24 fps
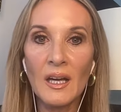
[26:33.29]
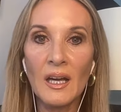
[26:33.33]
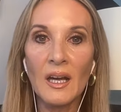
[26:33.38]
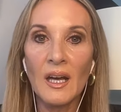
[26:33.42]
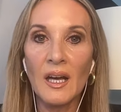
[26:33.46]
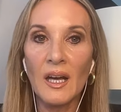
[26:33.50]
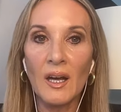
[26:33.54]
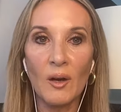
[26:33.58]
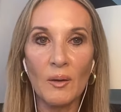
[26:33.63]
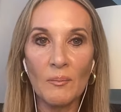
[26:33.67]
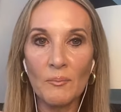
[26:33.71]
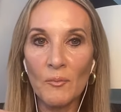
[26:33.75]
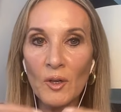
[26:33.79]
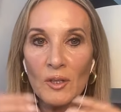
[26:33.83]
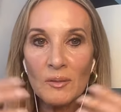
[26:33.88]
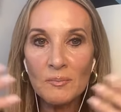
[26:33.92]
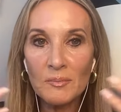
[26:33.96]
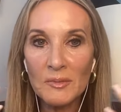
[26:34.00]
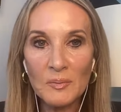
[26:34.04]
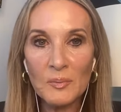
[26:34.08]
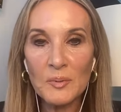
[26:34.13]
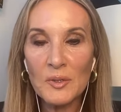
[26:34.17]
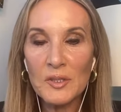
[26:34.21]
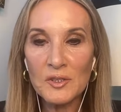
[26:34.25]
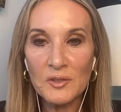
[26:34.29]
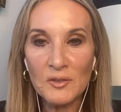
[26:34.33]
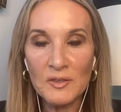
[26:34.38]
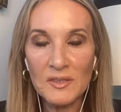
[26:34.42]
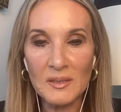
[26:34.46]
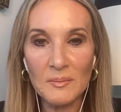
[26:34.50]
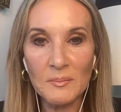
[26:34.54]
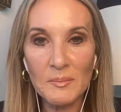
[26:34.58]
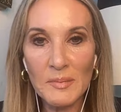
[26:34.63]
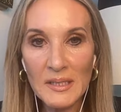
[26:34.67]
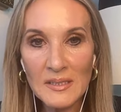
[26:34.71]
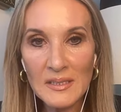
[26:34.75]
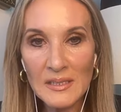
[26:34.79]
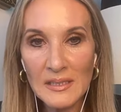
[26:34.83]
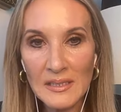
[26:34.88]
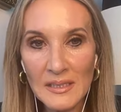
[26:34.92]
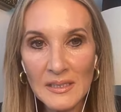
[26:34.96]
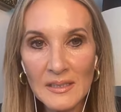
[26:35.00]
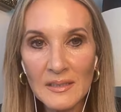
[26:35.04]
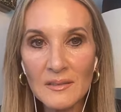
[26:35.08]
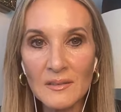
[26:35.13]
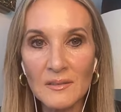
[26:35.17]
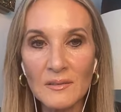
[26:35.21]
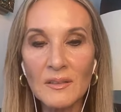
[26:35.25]
I'm not depressed because I'm mentally
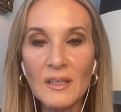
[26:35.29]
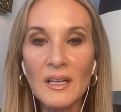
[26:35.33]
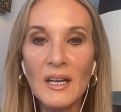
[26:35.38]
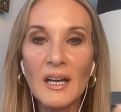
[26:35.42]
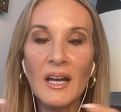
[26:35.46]
ill.